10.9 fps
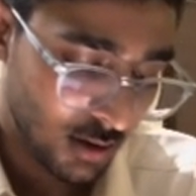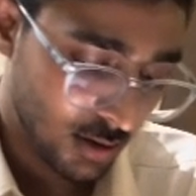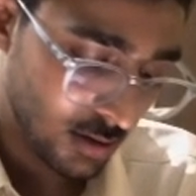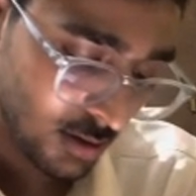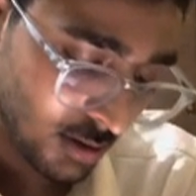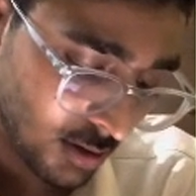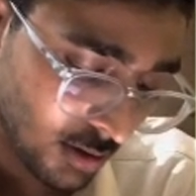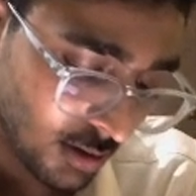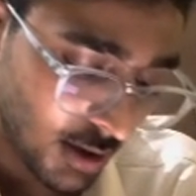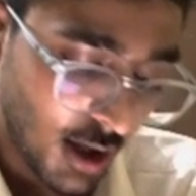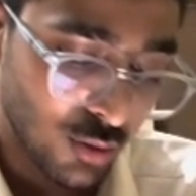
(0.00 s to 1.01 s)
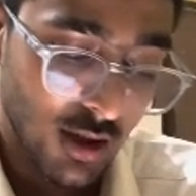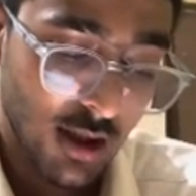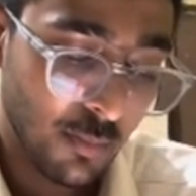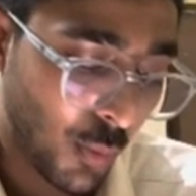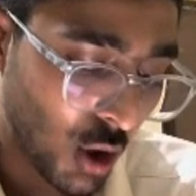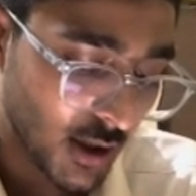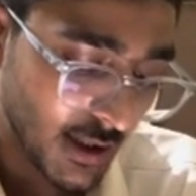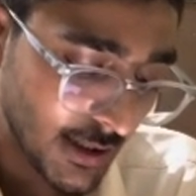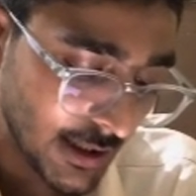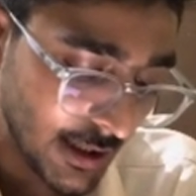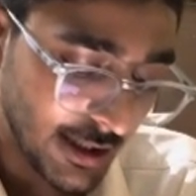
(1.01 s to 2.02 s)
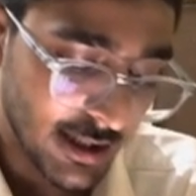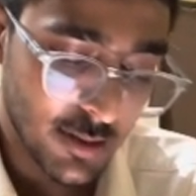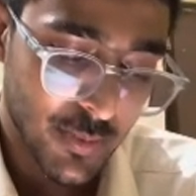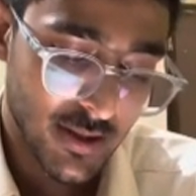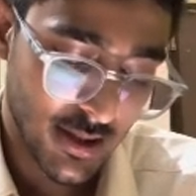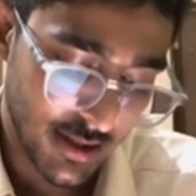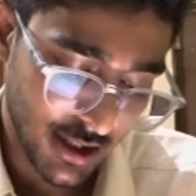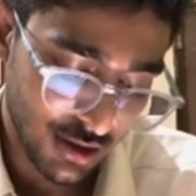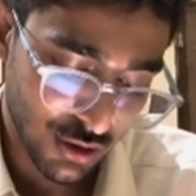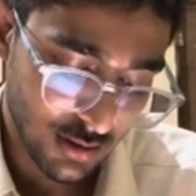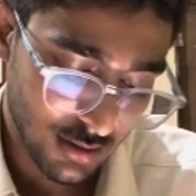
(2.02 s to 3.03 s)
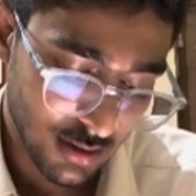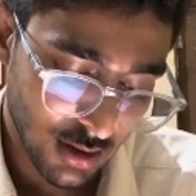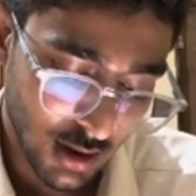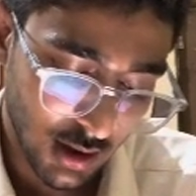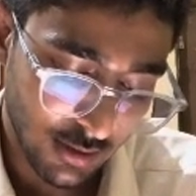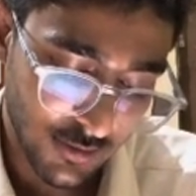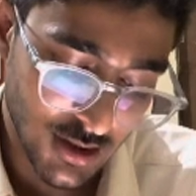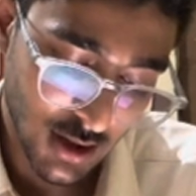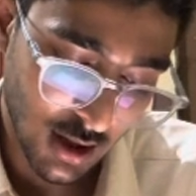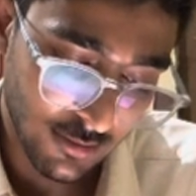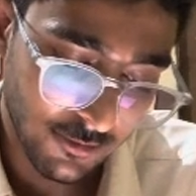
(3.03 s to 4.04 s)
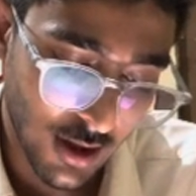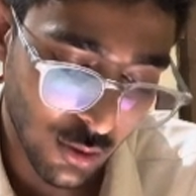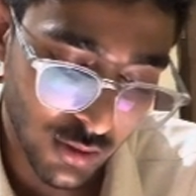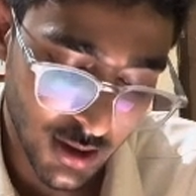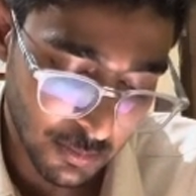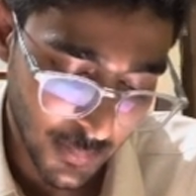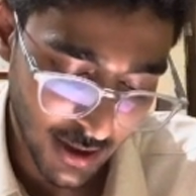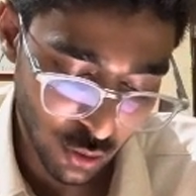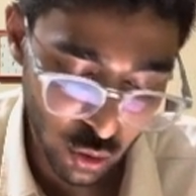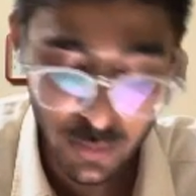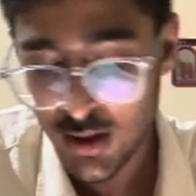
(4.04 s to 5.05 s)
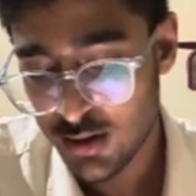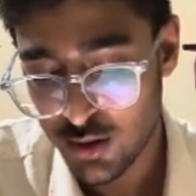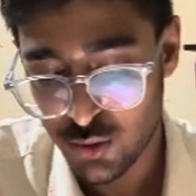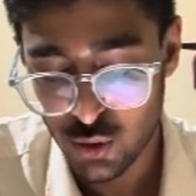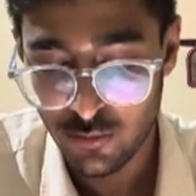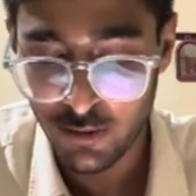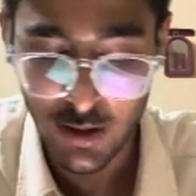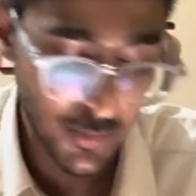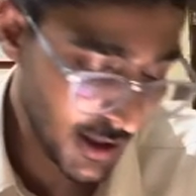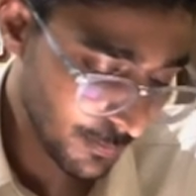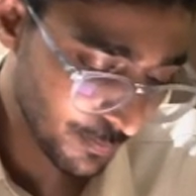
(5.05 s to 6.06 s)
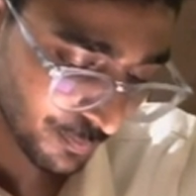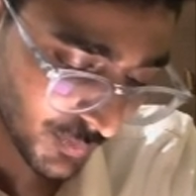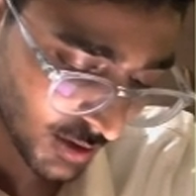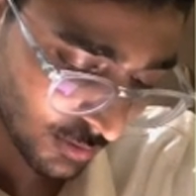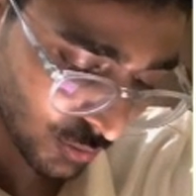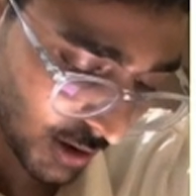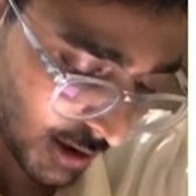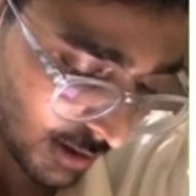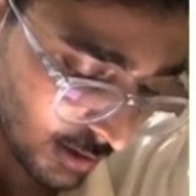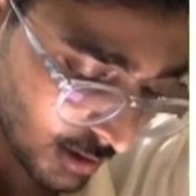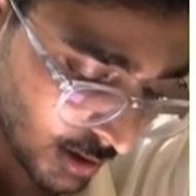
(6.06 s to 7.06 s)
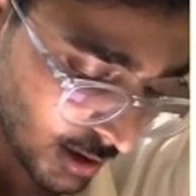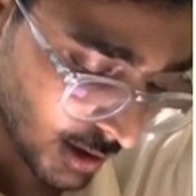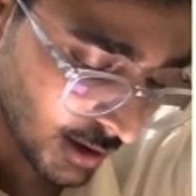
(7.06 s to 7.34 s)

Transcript: Now the important clinical presentations which are found in men 2B syndrome will be, okay, let's